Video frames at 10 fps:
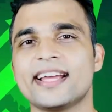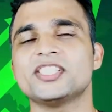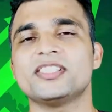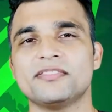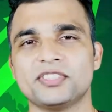
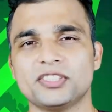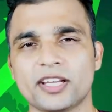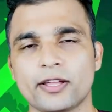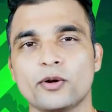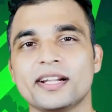HDFC
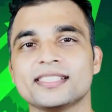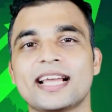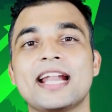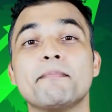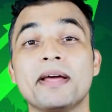Securities,
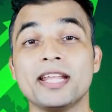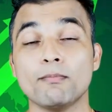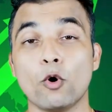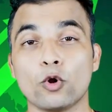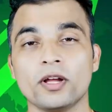and many
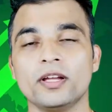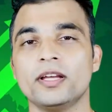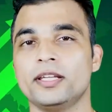more.